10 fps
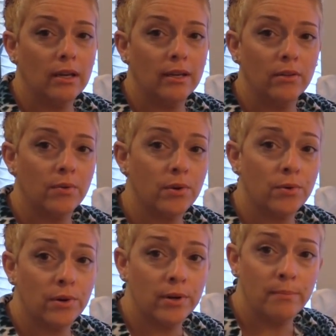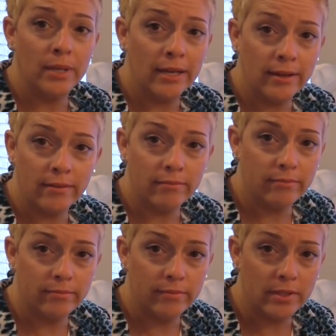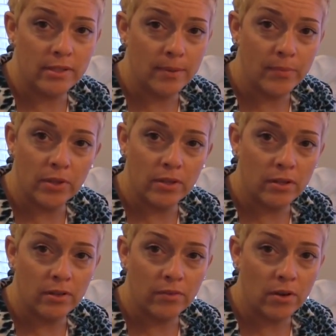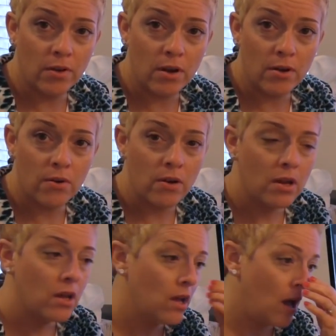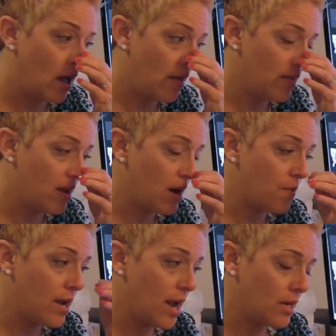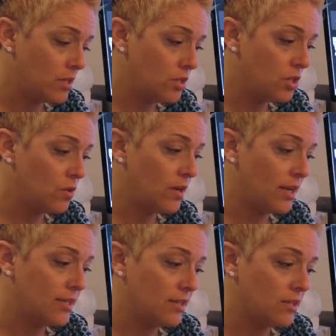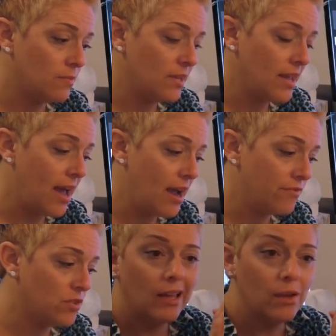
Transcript: I only recorded a minute and something of Coco, and then I reacted to it. I said something after.